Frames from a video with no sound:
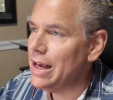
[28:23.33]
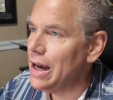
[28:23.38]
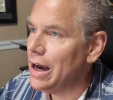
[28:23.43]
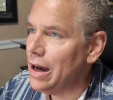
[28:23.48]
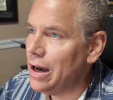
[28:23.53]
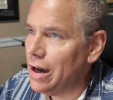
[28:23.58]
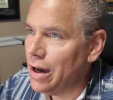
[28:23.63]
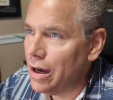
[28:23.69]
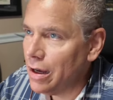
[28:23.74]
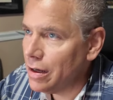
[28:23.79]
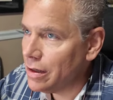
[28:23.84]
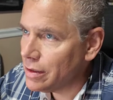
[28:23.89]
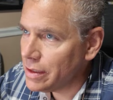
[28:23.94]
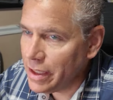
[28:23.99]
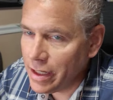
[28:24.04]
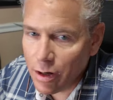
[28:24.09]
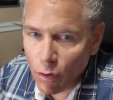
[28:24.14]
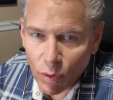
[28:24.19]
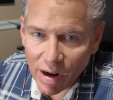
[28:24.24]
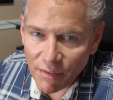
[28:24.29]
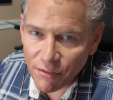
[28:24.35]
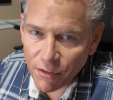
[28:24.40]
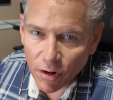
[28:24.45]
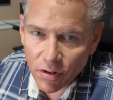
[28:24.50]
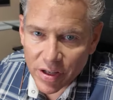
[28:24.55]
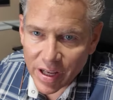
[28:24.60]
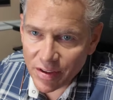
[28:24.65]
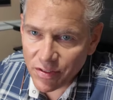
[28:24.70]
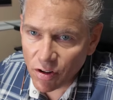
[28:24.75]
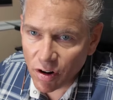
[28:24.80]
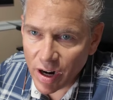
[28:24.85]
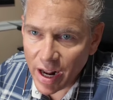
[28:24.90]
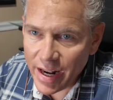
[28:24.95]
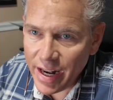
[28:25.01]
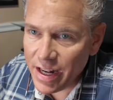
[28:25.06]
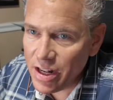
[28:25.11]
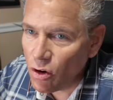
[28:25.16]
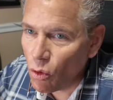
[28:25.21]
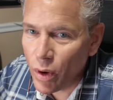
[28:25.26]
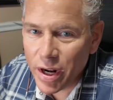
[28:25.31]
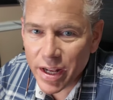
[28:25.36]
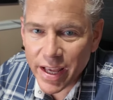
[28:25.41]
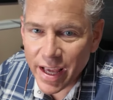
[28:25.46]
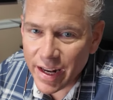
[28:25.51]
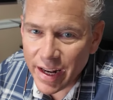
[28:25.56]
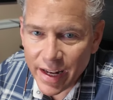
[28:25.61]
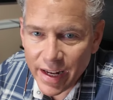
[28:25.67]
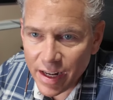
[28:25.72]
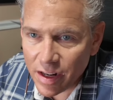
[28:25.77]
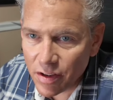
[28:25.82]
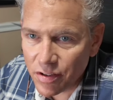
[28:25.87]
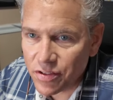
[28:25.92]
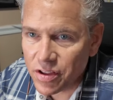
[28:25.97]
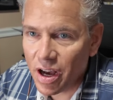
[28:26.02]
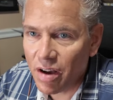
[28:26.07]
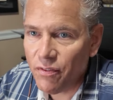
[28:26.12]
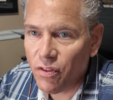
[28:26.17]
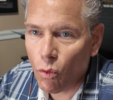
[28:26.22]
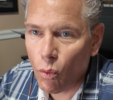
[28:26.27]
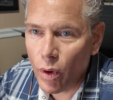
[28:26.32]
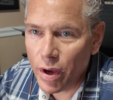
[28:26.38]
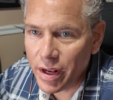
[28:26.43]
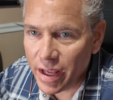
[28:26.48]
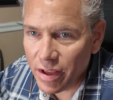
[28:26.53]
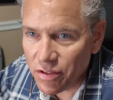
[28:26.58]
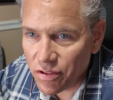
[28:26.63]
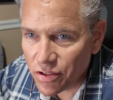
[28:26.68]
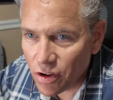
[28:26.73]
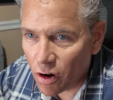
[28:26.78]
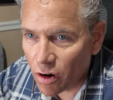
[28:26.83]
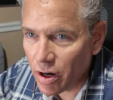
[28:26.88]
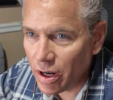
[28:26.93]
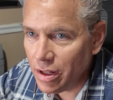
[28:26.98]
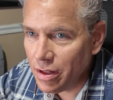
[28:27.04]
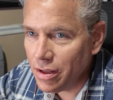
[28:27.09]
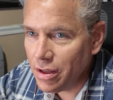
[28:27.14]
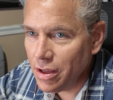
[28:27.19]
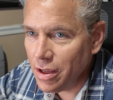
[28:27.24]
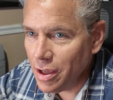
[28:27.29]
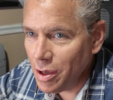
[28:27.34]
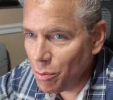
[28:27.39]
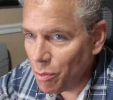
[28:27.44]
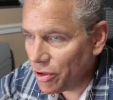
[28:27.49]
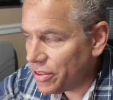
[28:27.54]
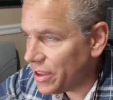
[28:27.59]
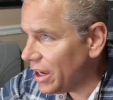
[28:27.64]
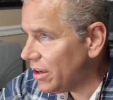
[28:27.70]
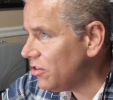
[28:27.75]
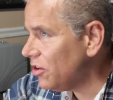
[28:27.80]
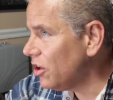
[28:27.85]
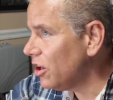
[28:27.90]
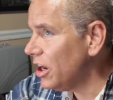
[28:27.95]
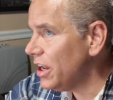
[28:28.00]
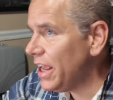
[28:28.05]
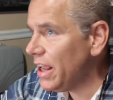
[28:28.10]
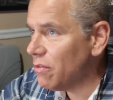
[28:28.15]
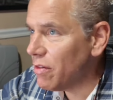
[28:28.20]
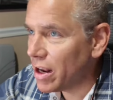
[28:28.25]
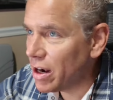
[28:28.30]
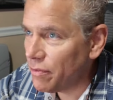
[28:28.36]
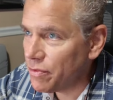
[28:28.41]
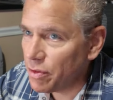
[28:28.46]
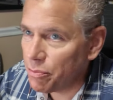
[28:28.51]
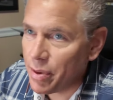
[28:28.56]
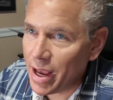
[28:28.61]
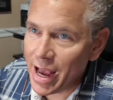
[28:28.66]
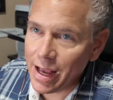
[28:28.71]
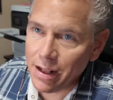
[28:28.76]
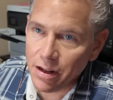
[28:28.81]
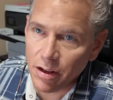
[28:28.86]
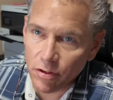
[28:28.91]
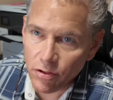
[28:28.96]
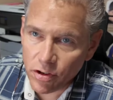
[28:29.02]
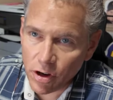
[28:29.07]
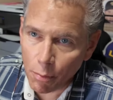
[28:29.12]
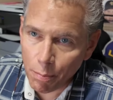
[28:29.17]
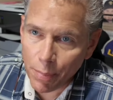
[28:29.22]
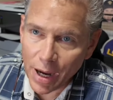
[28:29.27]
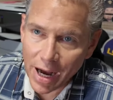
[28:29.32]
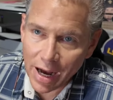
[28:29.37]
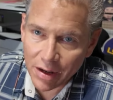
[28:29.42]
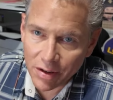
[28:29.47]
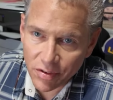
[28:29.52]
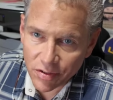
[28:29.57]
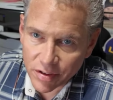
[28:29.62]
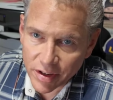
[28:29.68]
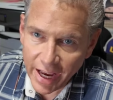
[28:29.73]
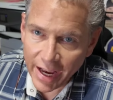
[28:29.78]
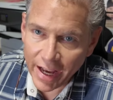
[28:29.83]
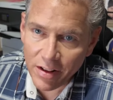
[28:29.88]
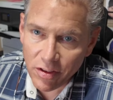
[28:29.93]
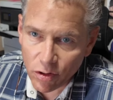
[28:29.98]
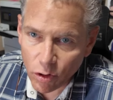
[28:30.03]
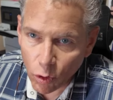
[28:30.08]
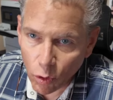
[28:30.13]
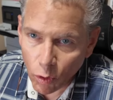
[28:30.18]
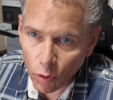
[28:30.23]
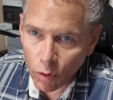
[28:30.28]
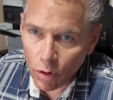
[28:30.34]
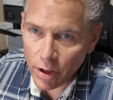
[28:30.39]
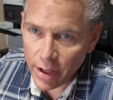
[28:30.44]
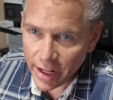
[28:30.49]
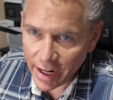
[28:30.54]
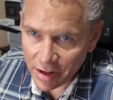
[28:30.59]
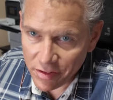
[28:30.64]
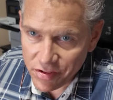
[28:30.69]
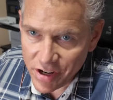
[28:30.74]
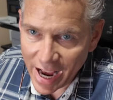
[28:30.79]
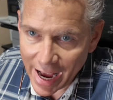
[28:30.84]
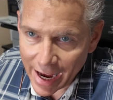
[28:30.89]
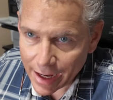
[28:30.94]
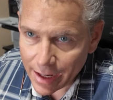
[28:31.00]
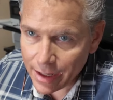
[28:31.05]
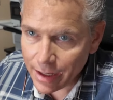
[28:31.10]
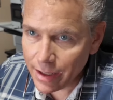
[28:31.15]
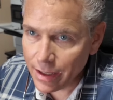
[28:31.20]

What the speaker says: When I first got started, I didn't know where to get any of this stuff or where to get started. But things you're going to need right off the bat: jump box, scan tool, and a jack.